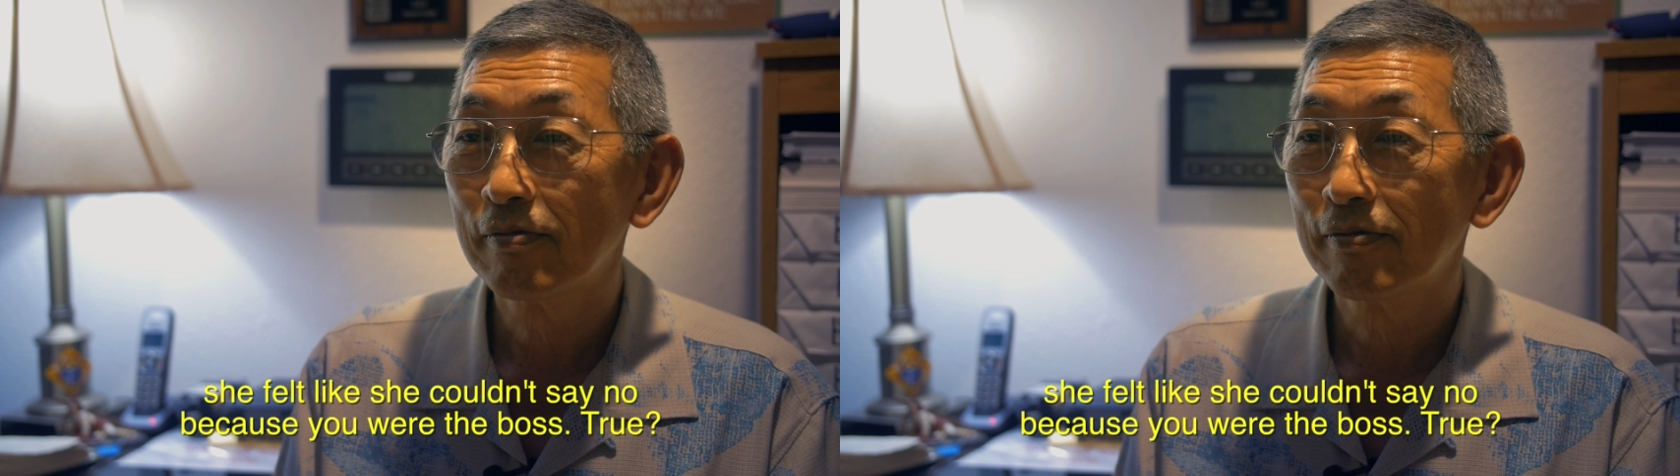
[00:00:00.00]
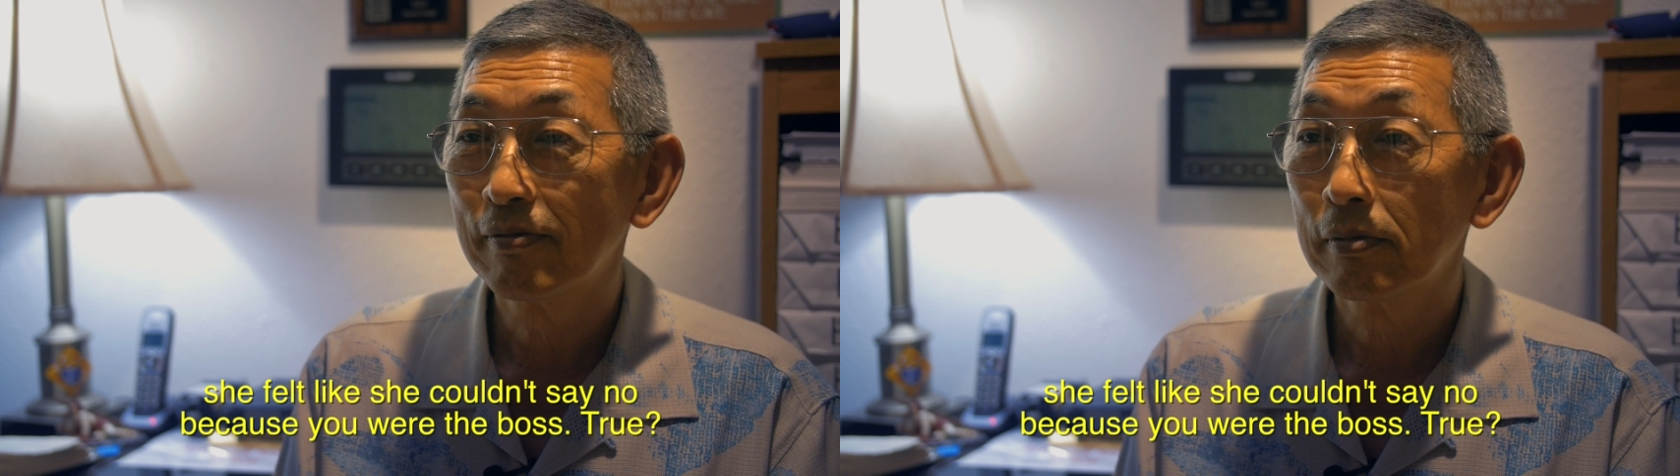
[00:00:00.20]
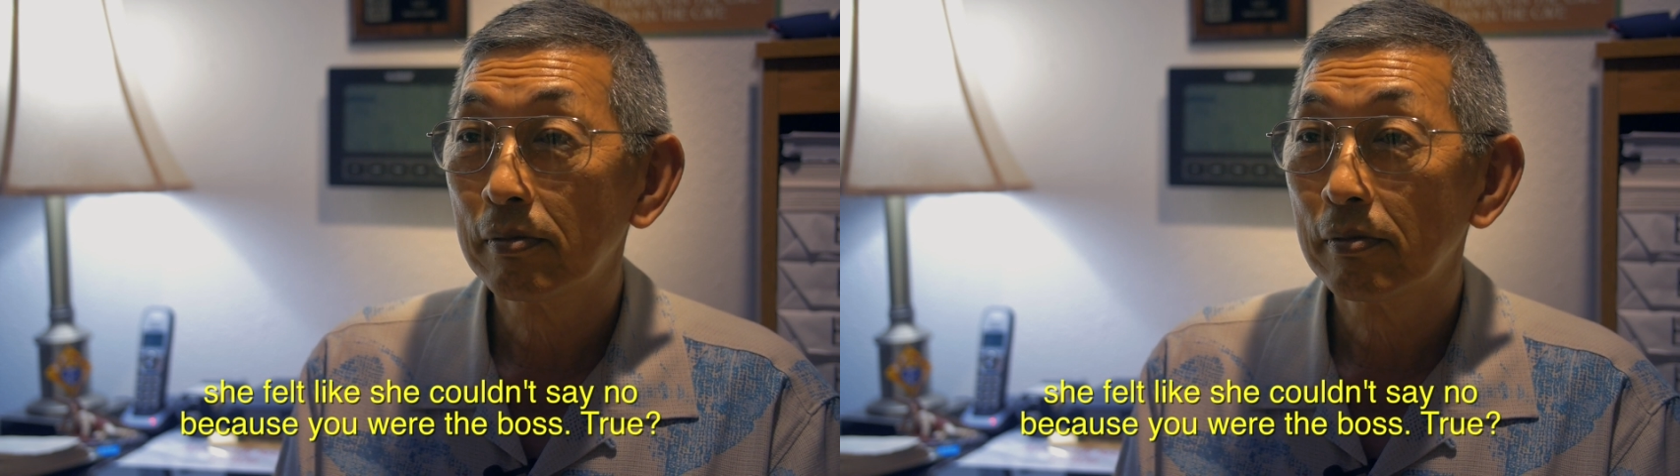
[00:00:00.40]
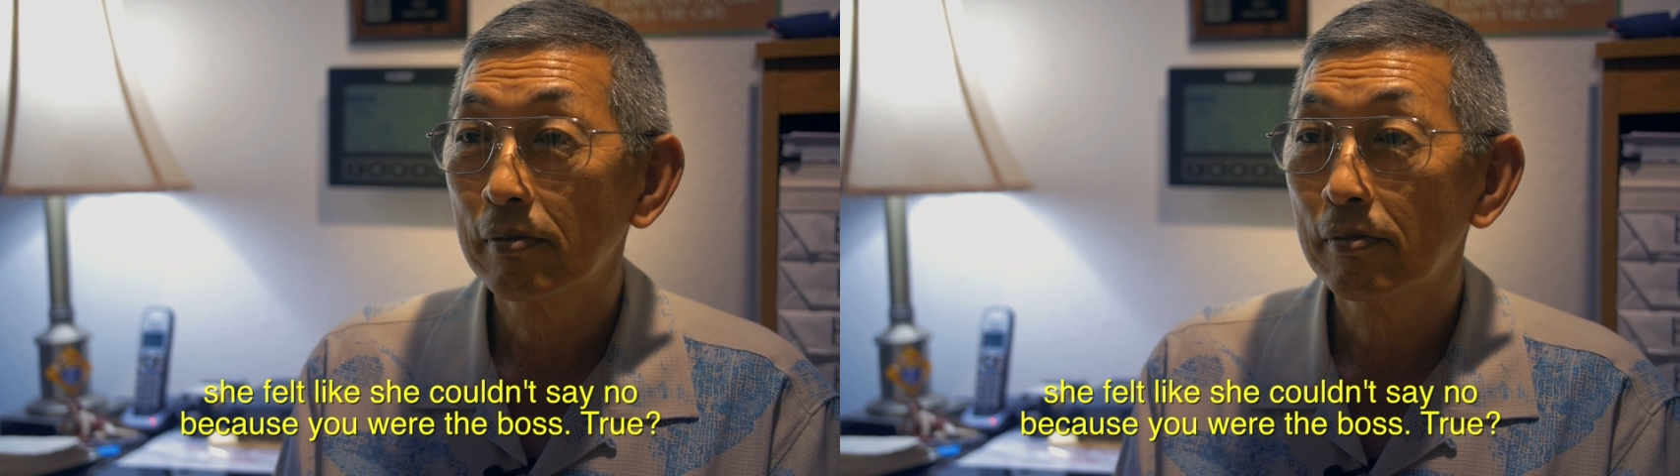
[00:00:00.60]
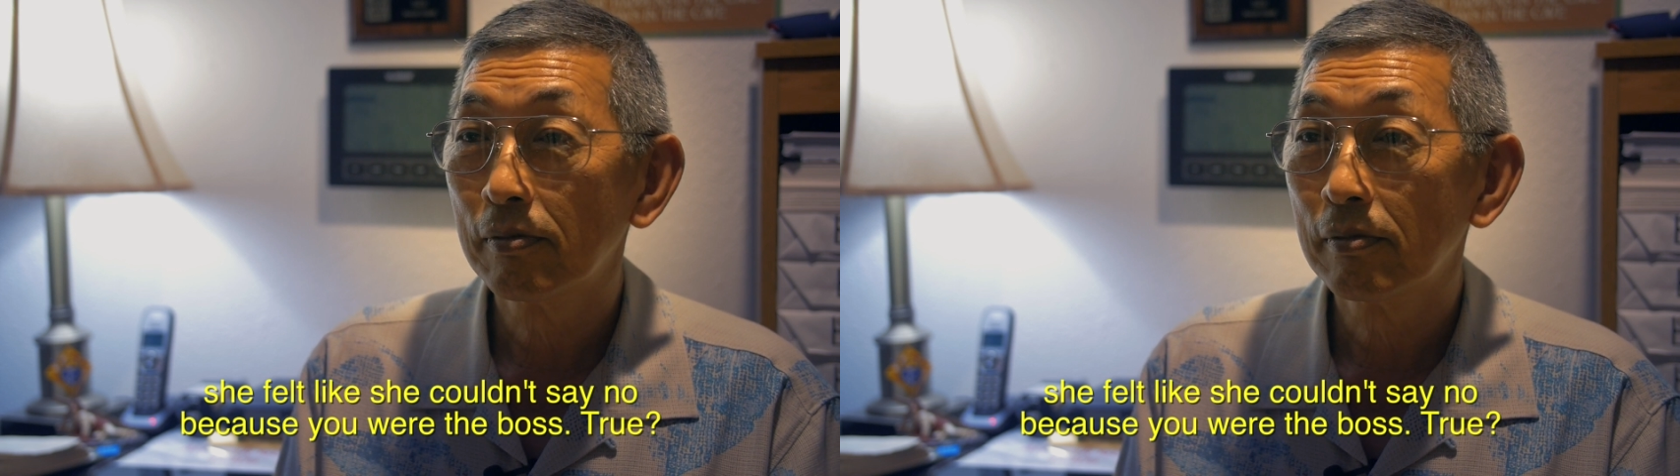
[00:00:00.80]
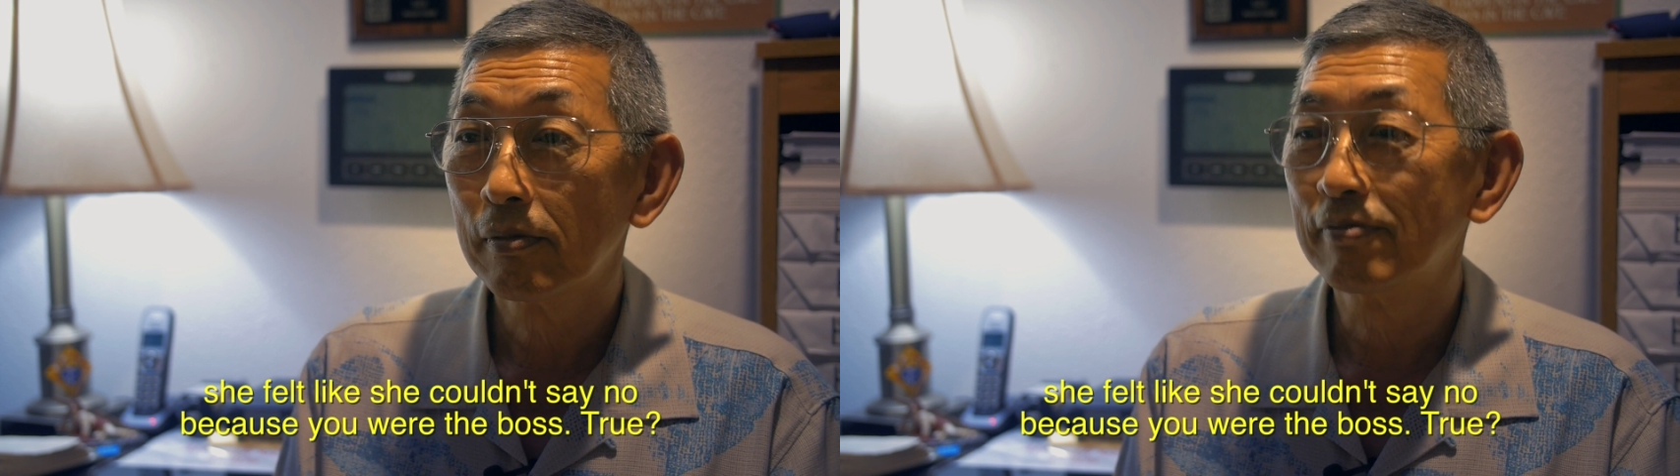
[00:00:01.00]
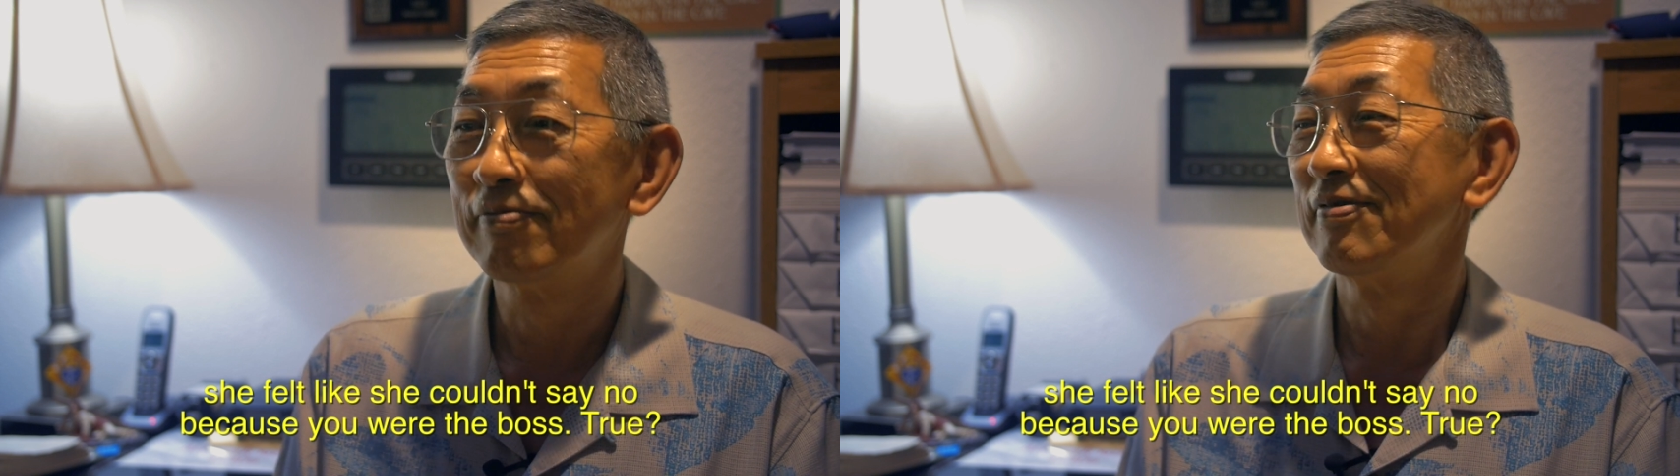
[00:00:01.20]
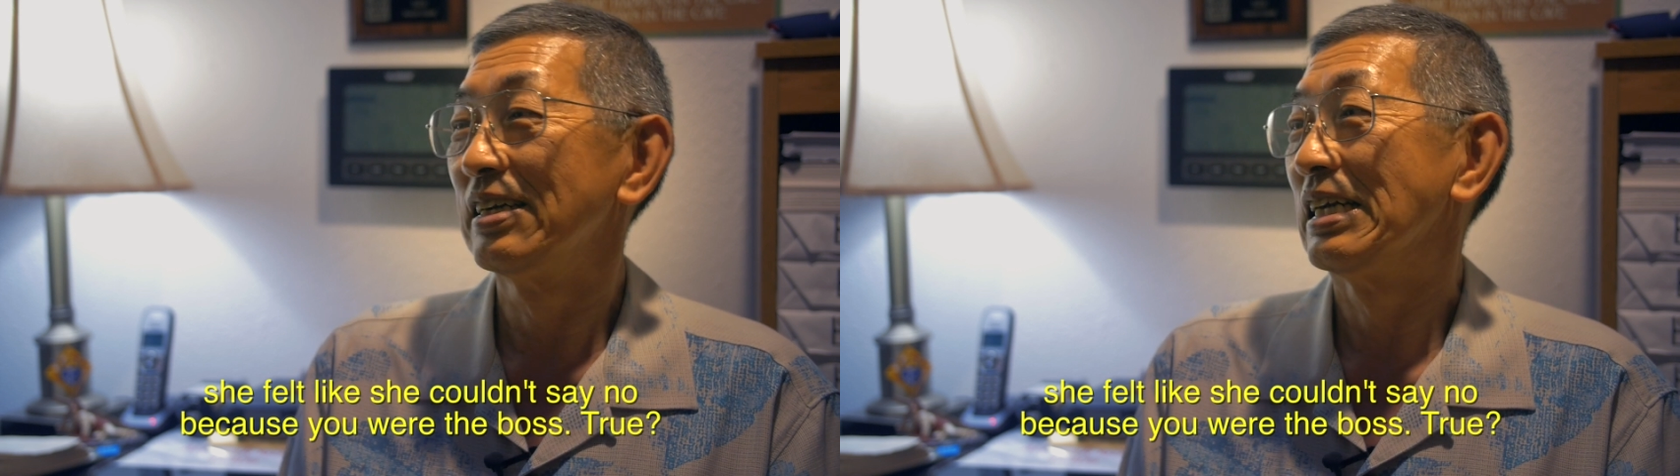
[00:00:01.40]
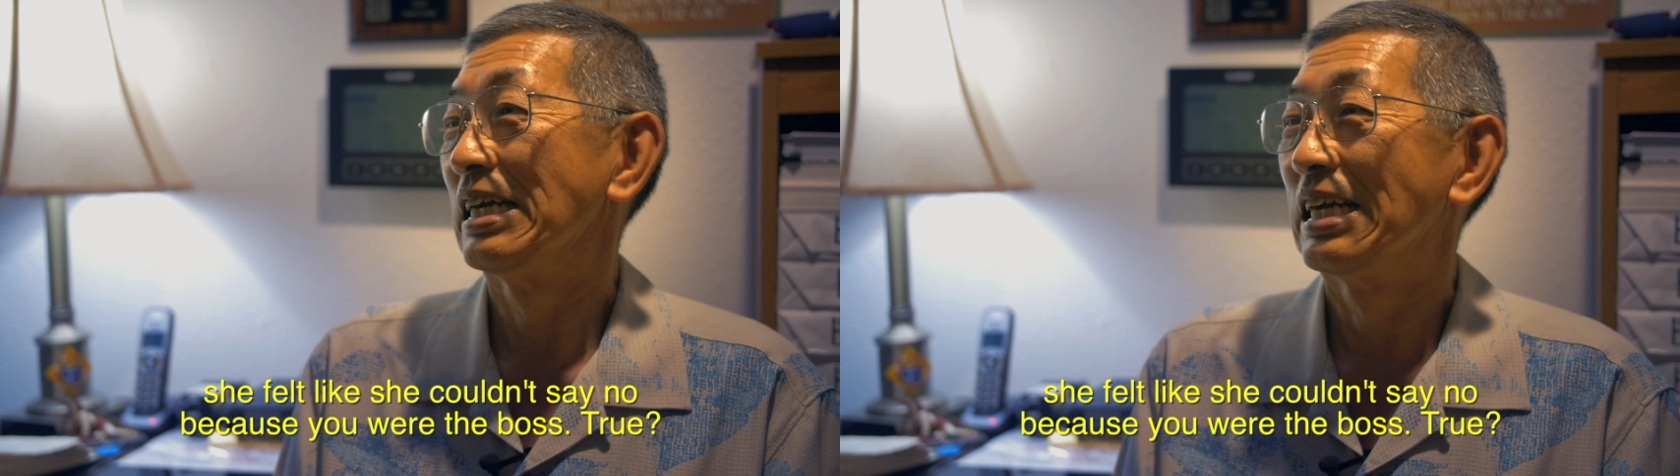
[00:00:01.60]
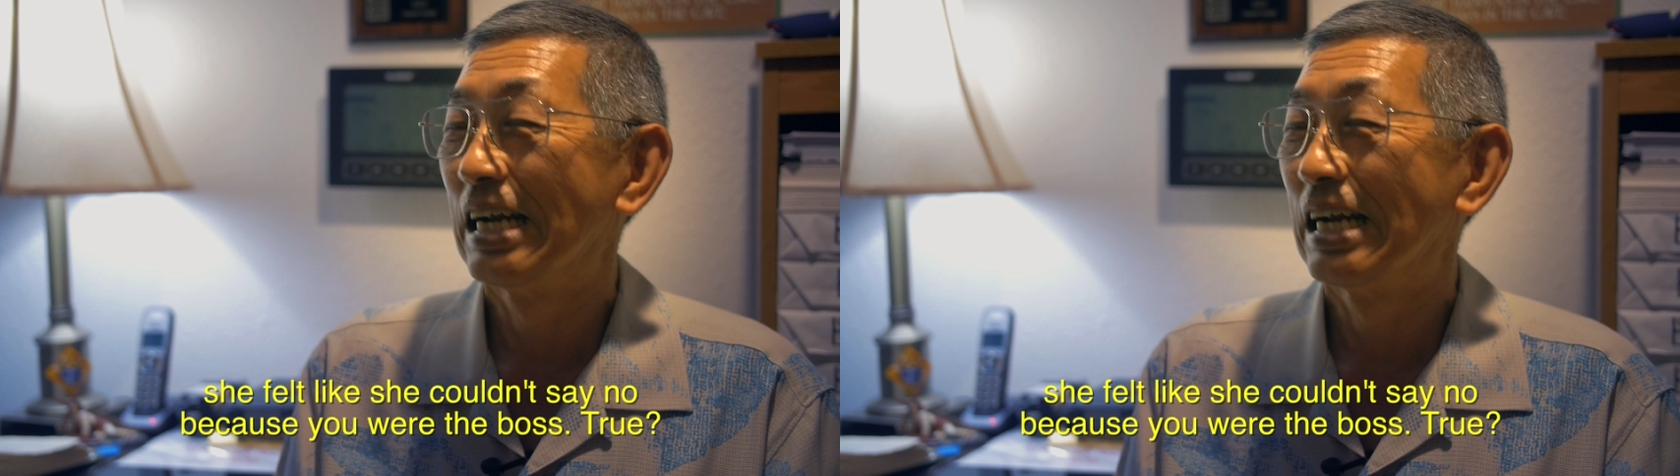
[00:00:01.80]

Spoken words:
because you were the boss. Is that true?